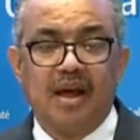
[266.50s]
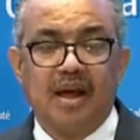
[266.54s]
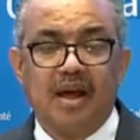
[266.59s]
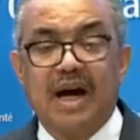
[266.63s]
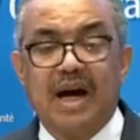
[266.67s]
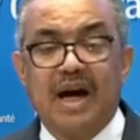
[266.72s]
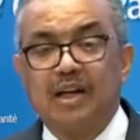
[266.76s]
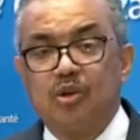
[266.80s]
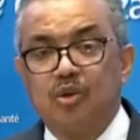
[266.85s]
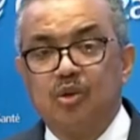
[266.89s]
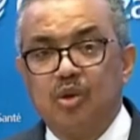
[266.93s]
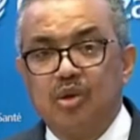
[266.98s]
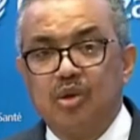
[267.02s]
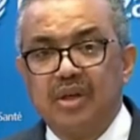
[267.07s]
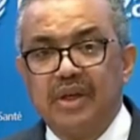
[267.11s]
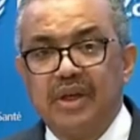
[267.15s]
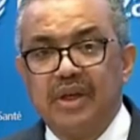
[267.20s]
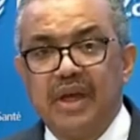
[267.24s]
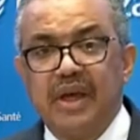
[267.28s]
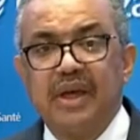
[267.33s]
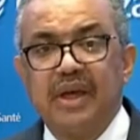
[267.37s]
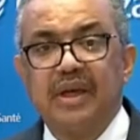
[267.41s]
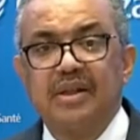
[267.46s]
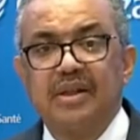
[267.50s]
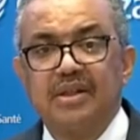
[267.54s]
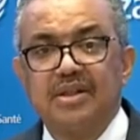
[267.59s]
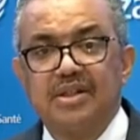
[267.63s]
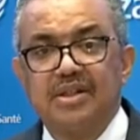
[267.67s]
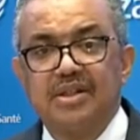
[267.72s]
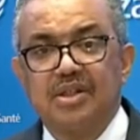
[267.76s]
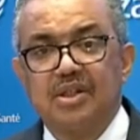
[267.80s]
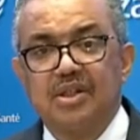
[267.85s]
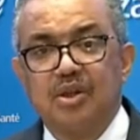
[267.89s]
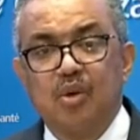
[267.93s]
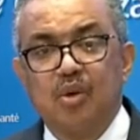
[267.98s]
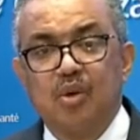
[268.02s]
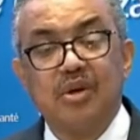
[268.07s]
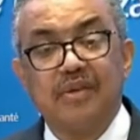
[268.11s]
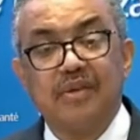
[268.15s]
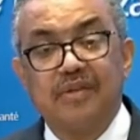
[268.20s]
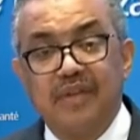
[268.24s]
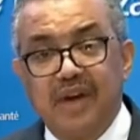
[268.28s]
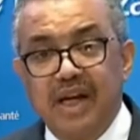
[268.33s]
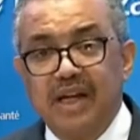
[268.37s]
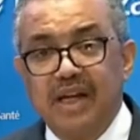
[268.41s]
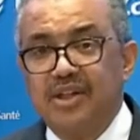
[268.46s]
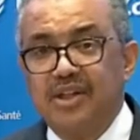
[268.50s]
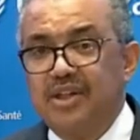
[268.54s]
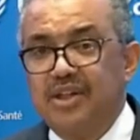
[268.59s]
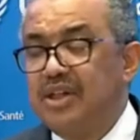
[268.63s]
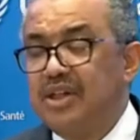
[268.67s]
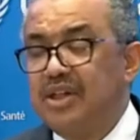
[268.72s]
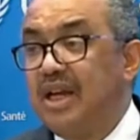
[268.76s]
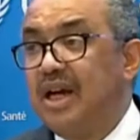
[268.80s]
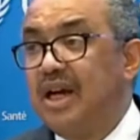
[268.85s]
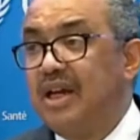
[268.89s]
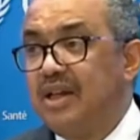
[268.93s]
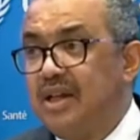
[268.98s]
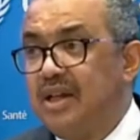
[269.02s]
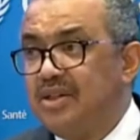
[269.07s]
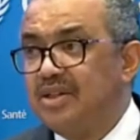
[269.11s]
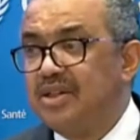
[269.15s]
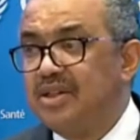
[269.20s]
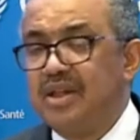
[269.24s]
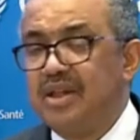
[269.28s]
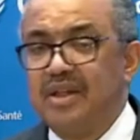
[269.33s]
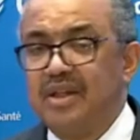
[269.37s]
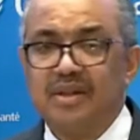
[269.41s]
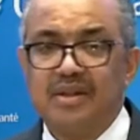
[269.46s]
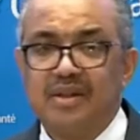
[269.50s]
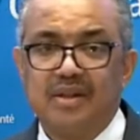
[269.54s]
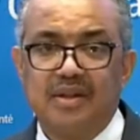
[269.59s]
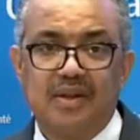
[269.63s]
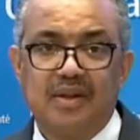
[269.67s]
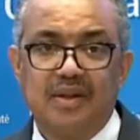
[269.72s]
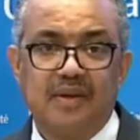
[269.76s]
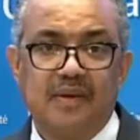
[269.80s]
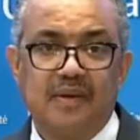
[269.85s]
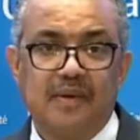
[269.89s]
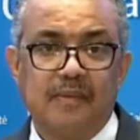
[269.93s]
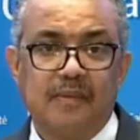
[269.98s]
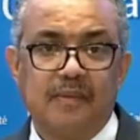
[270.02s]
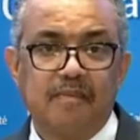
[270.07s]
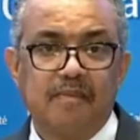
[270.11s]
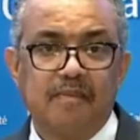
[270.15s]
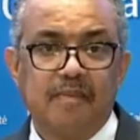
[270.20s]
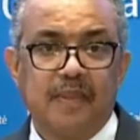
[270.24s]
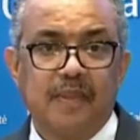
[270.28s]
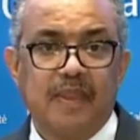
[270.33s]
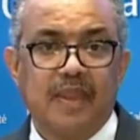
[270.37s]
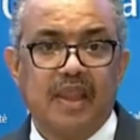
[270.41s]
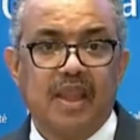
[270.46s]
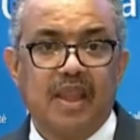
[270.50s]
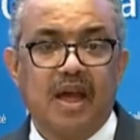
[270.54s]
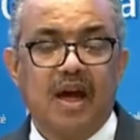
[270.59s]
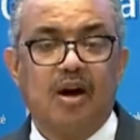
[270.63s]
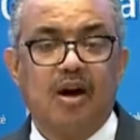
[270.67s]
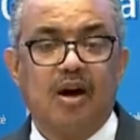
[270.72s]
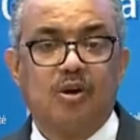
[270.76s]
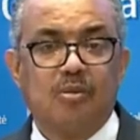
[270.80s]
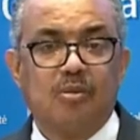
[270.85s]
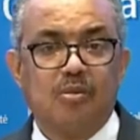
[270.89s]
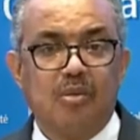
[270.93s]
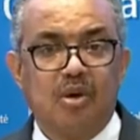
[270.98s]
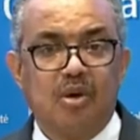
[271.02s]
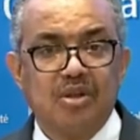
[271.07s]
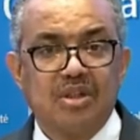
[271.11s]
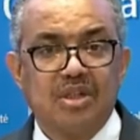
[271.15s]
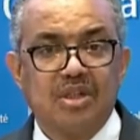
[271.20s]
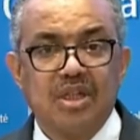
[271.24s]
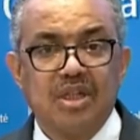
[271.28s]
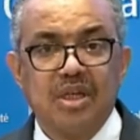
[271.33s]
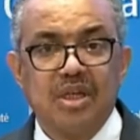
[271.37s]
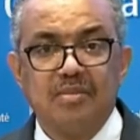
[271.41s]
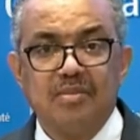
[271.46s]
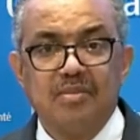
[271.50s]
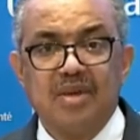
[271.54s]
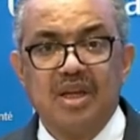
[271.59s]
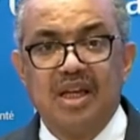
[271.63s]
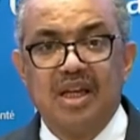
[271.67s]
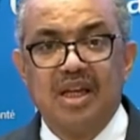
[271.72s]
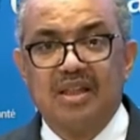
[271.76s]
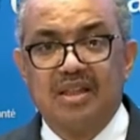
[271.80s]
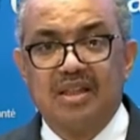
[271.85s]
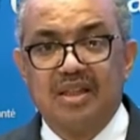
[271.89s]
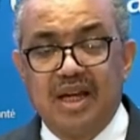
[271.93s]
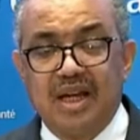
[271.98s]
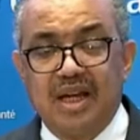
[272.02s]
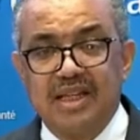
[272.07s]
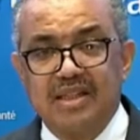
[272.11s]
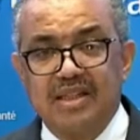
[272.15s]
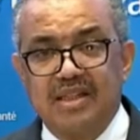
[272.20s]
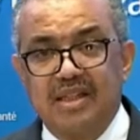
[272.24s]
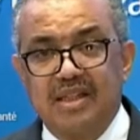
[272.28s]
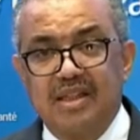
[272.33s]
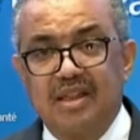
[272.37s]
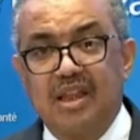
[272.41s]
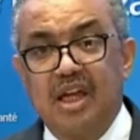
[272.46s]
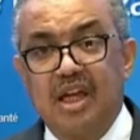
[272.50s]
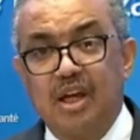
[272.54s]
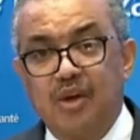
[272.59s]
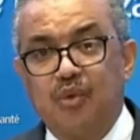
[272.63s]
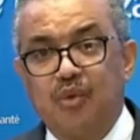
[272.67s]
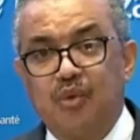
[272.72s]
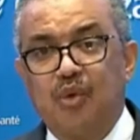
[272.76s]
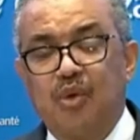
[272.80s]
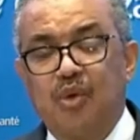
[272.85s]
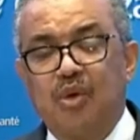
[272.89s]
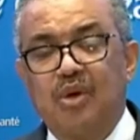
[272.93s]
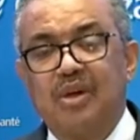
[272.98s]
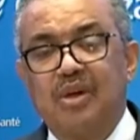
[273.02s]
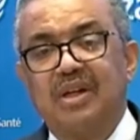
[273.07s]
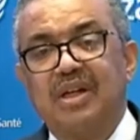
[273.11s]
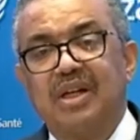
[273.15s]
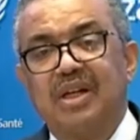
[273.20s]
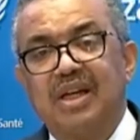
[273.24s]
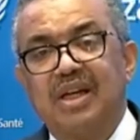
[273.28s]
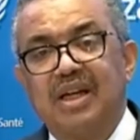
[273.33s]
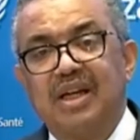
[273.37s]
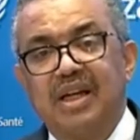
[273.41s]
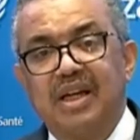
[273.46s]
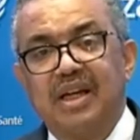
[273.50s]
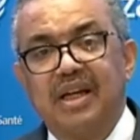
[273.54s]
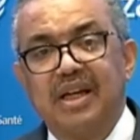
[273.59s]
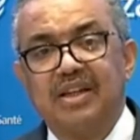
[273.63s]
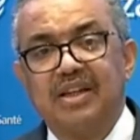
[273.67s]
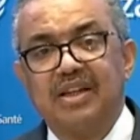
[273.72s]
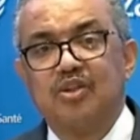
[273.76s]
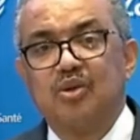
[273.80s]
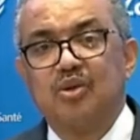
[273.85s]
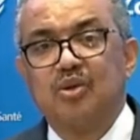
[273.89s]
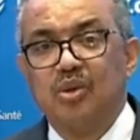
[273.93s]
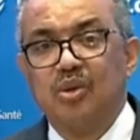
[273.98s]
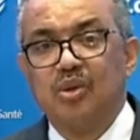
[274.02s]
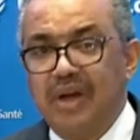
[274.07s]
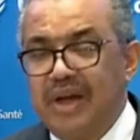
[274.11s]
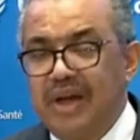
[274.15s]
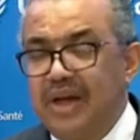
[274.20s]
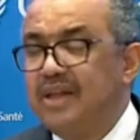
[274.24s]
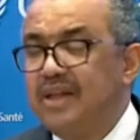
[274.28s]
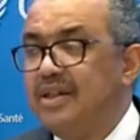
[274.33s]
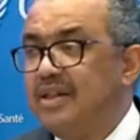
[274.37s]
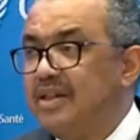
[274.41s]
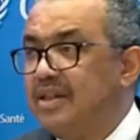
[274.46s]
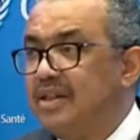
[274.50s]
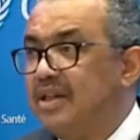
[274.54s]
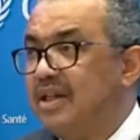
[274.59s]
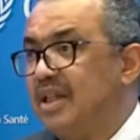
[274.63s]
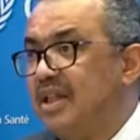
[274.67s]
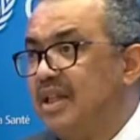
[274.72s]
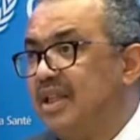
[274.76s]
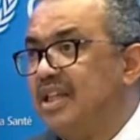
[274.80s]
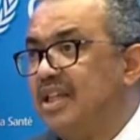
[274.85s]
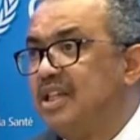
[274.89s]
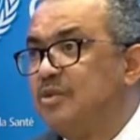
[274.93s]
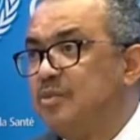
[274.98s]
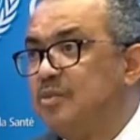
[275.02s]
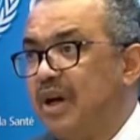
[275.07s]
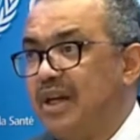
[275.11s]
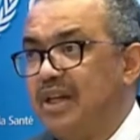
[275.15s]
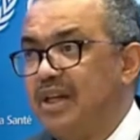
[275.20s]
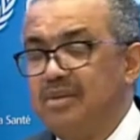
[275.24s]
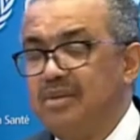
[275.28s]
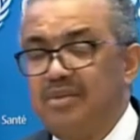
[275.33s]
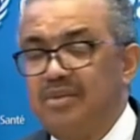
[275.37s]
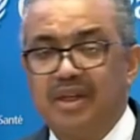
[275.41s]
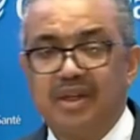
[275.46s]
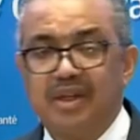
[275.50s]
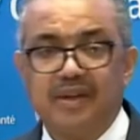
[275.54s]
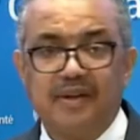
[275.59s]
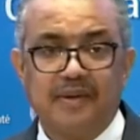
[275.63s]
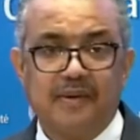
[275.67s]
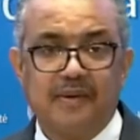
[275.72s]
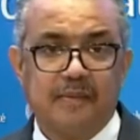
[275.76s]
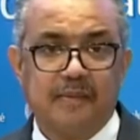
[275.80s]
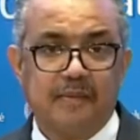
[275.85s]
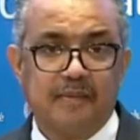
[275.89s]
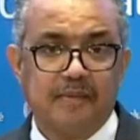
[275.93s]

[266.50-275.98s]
Hard won gains could vanish in an instant. Our most immediate task, therefore, is to end this pandemic.